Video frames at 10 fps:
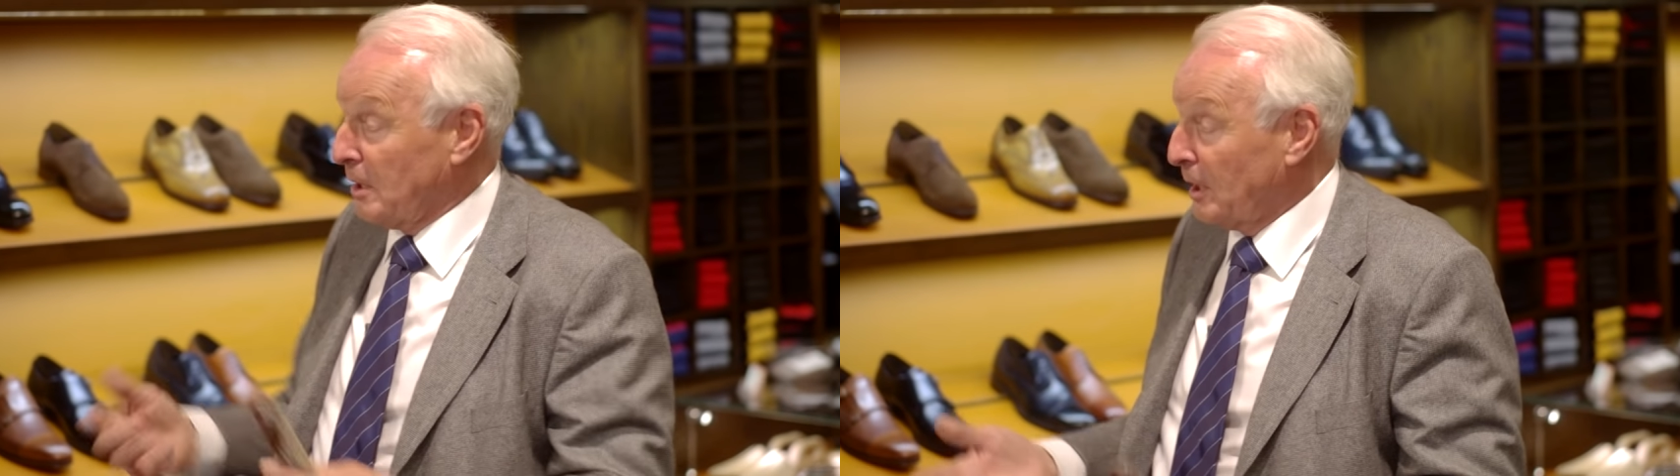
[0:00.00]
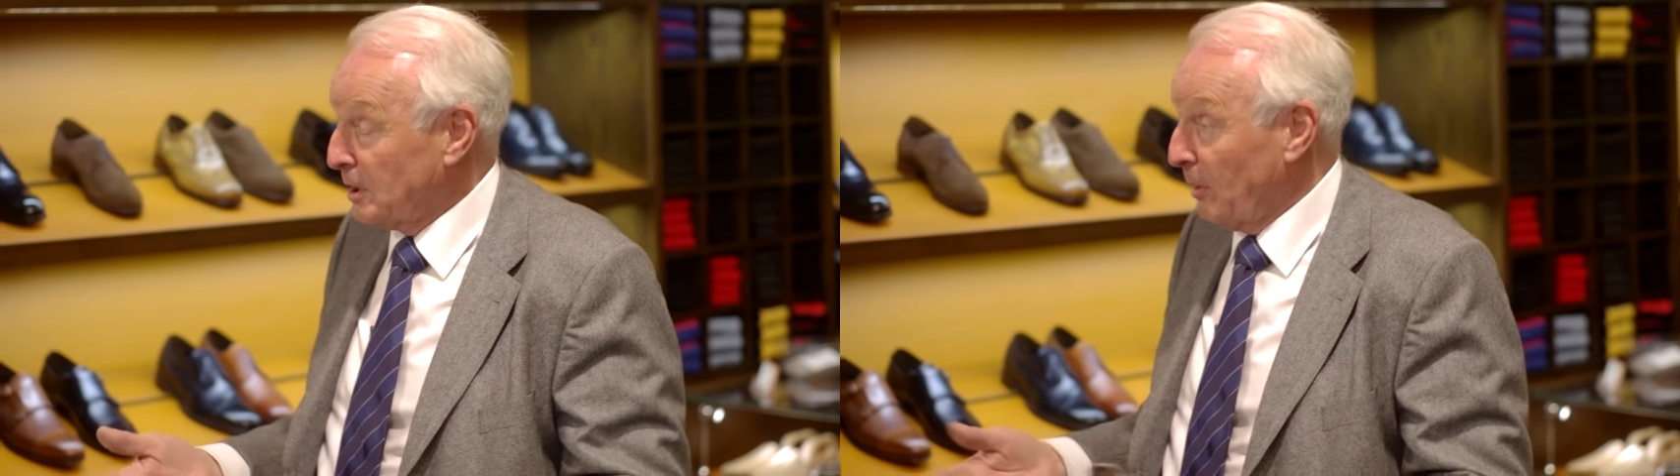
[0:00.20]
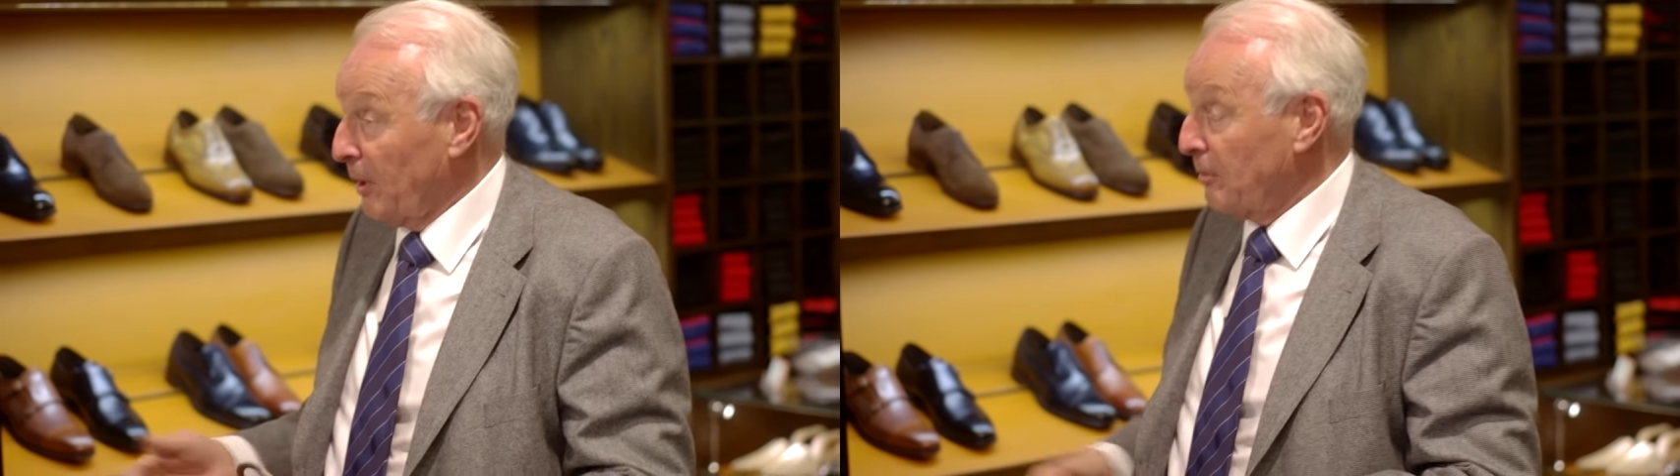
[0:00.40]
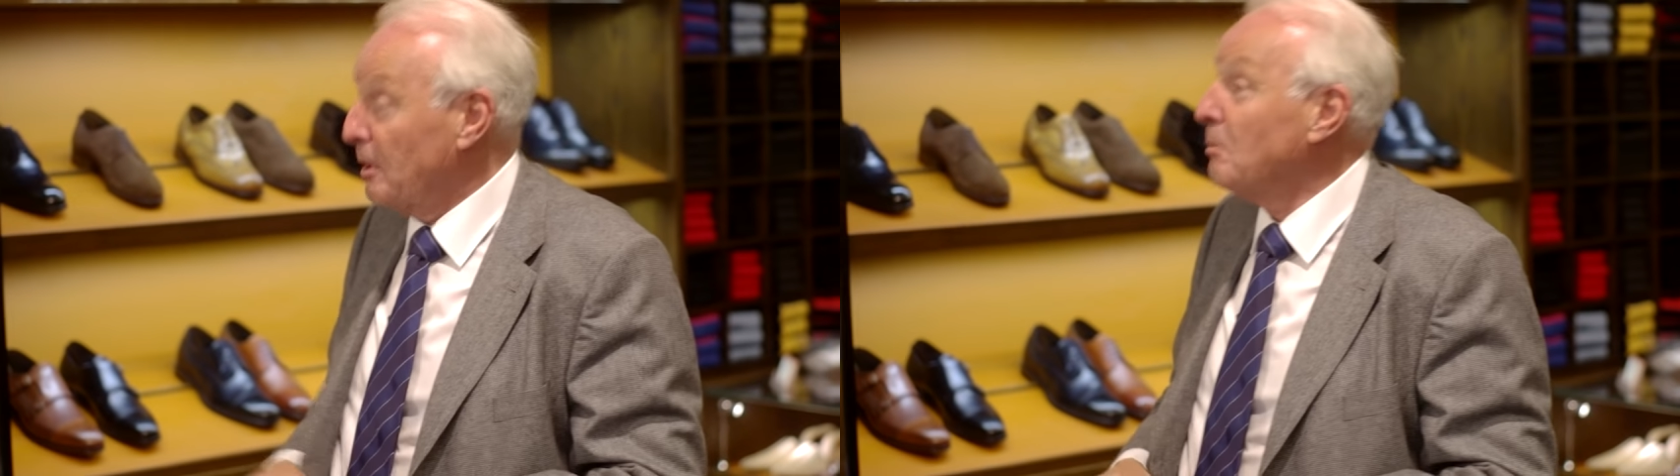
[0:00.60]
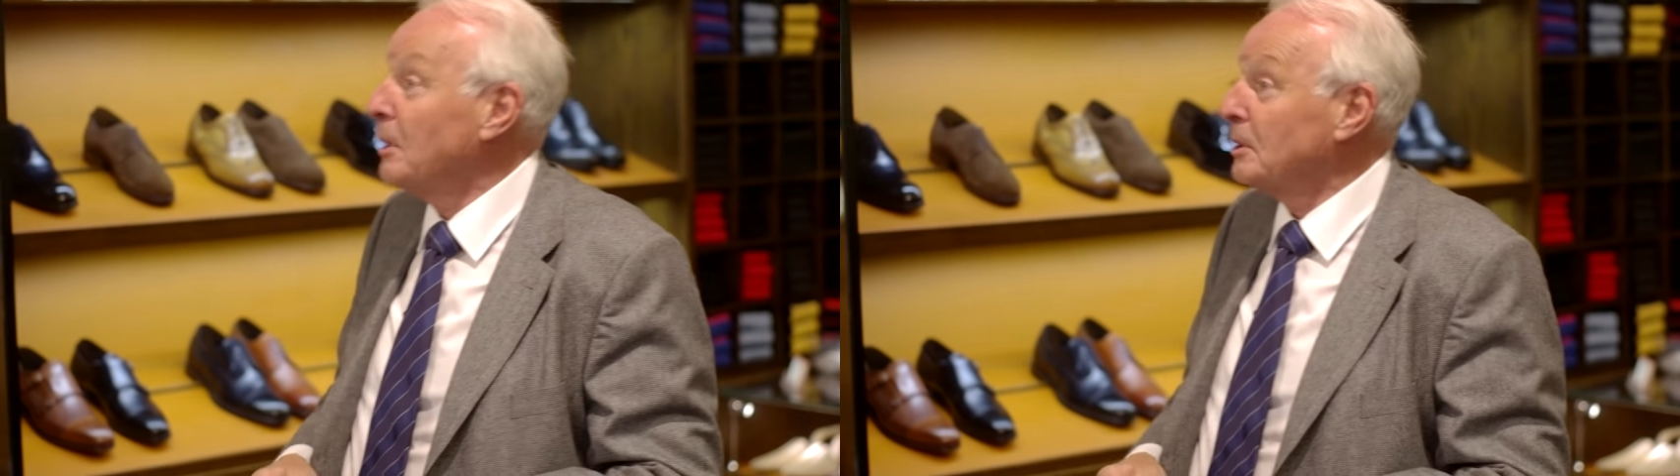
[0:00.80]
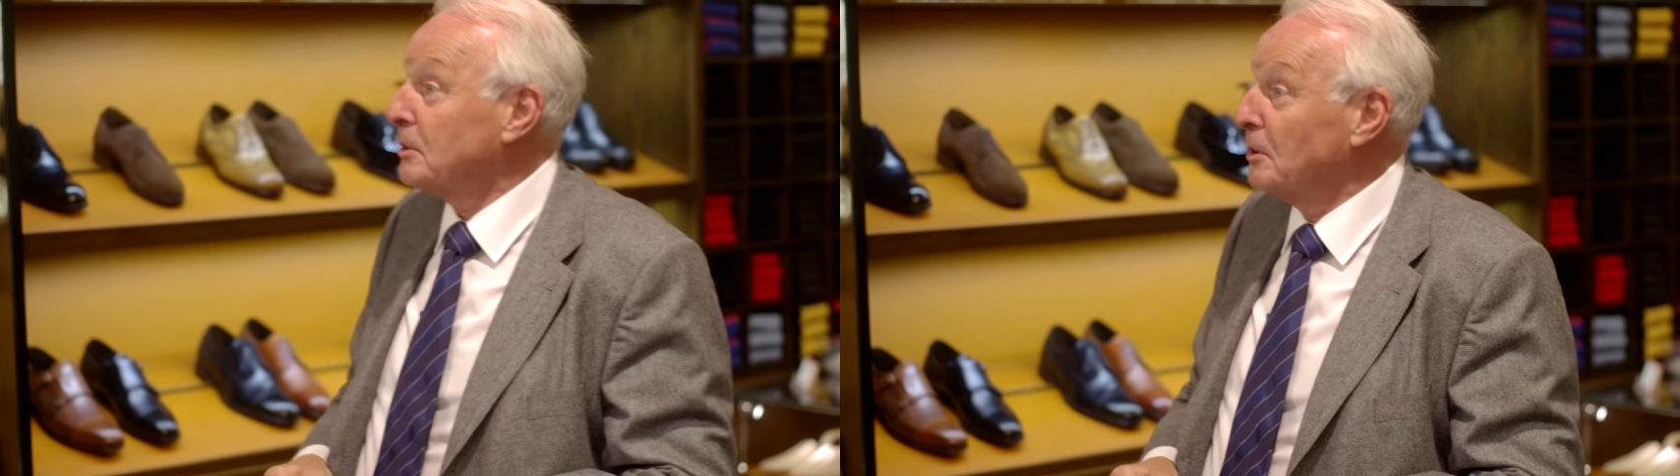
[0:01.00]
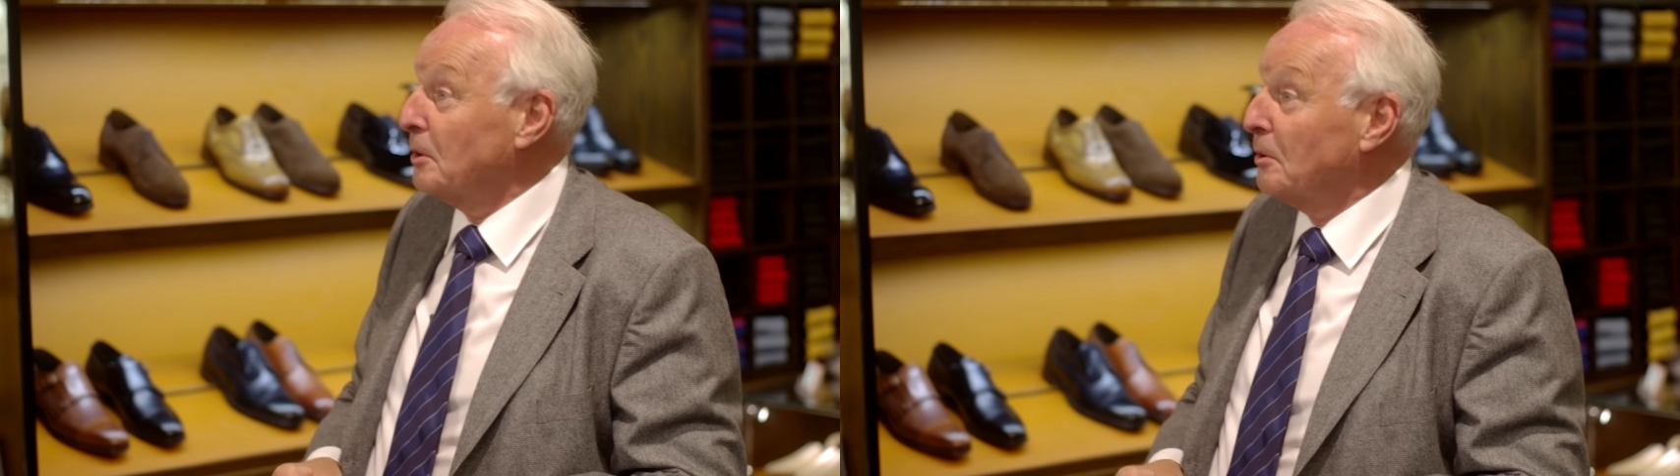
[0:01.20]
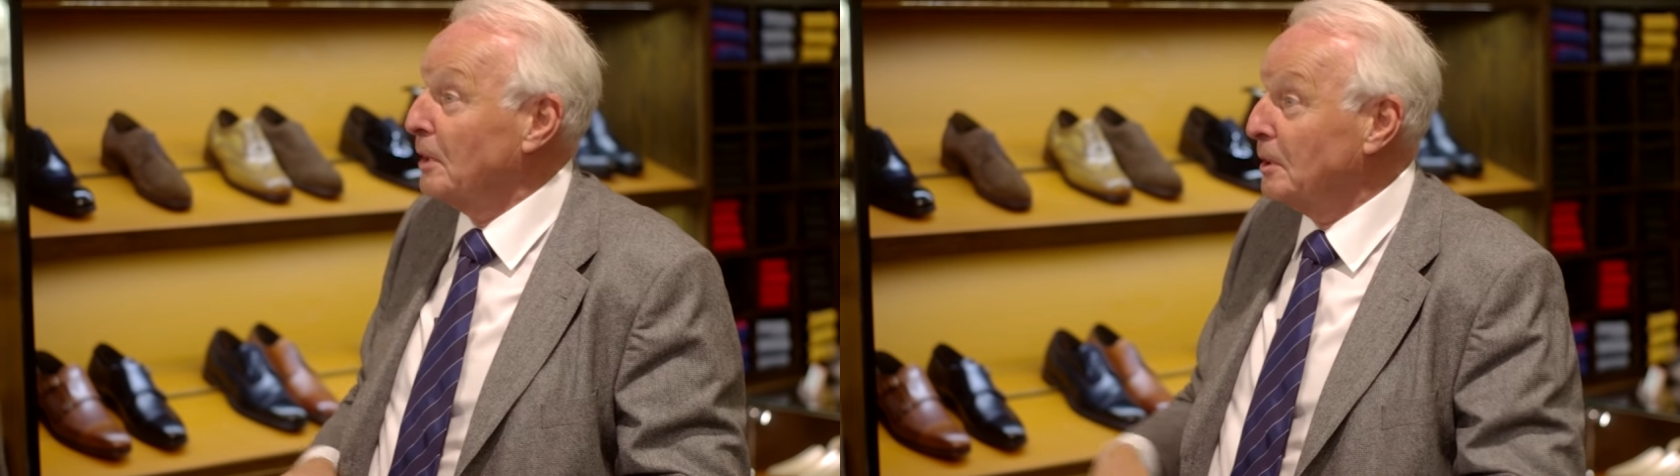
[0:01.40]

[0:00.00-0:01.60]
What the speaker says: takes about 3 weeks to do,